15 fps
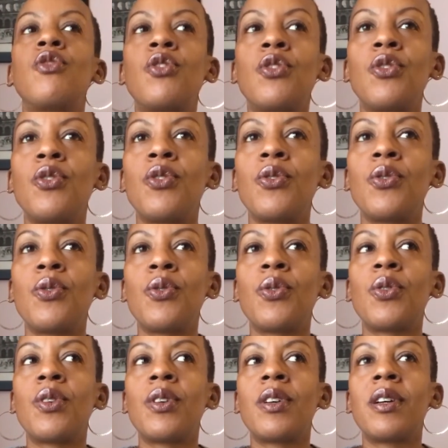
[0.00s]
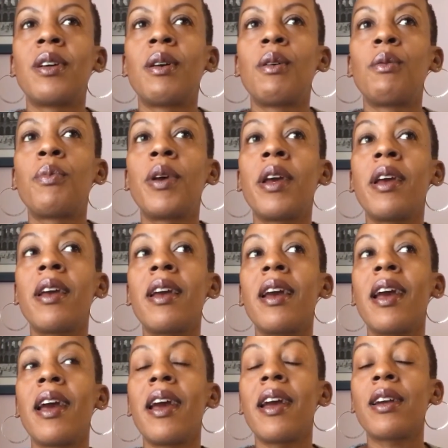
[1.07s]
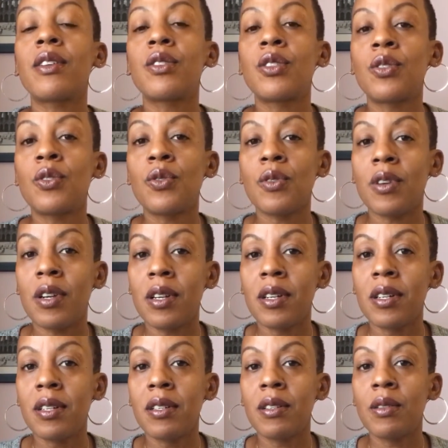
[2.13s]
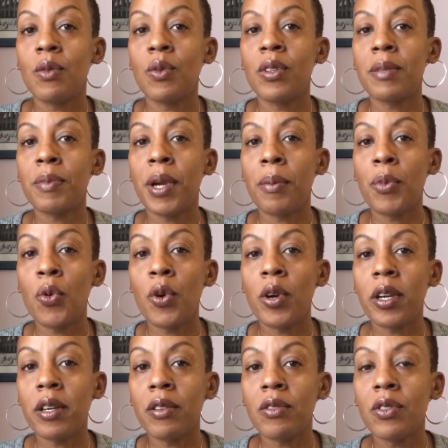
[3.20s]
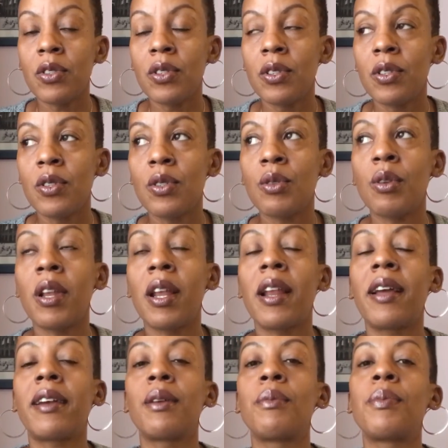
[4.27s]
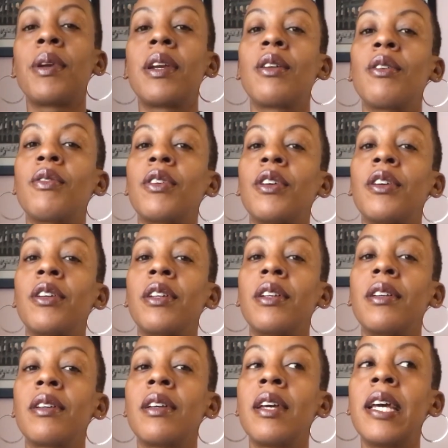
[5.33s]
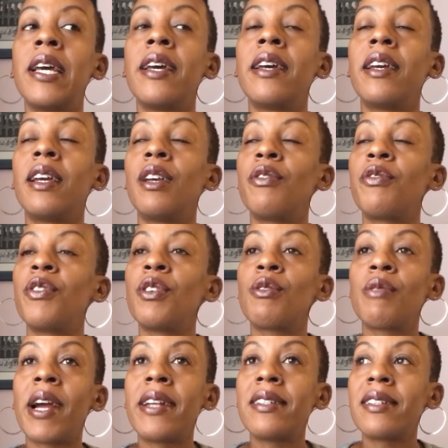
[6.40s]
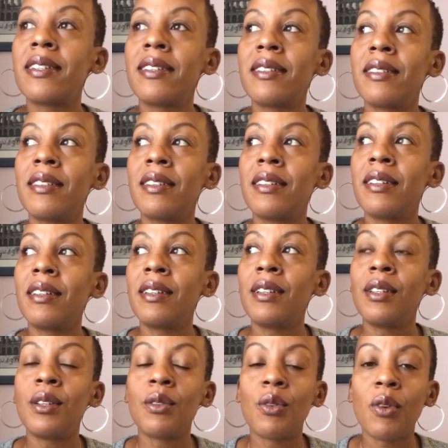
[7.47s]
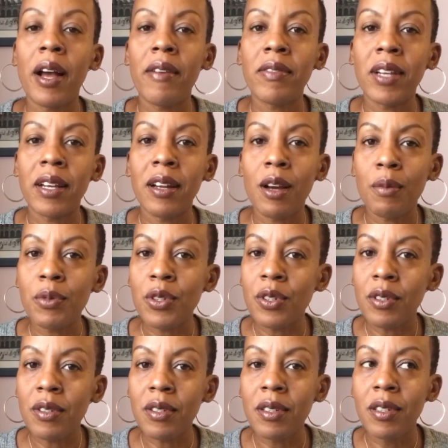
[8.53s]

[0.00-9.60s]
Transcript: to pay extra towards my mortgage so that I can pay it off early. If you're renting, you don't have that option.